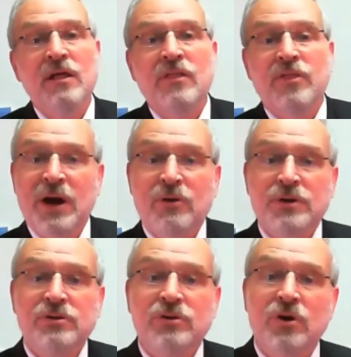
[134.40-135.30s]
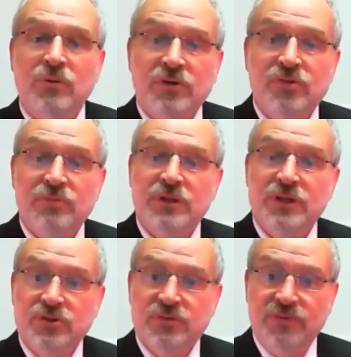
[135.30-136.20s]
The power to coerce
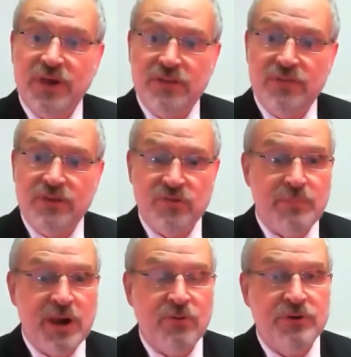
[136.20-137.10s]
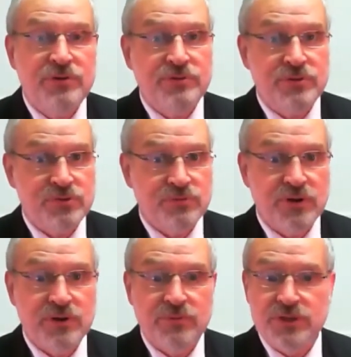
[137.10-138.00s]
religious faith is the power to
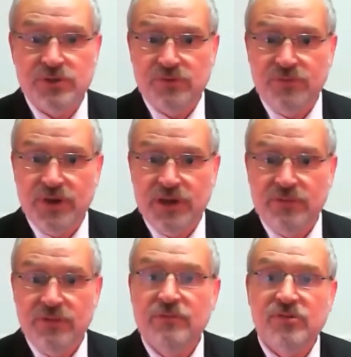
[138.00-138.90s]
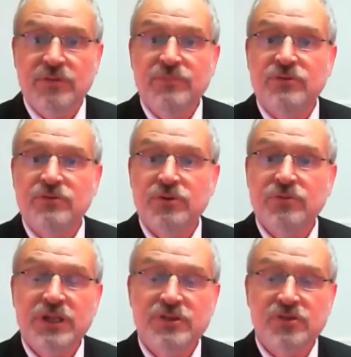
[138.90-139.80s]
destroy religious faith, something true
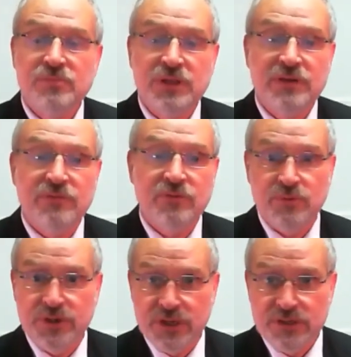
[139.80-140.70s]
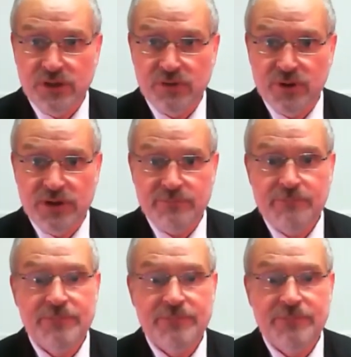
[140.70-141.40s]
religious believers will not tolerate.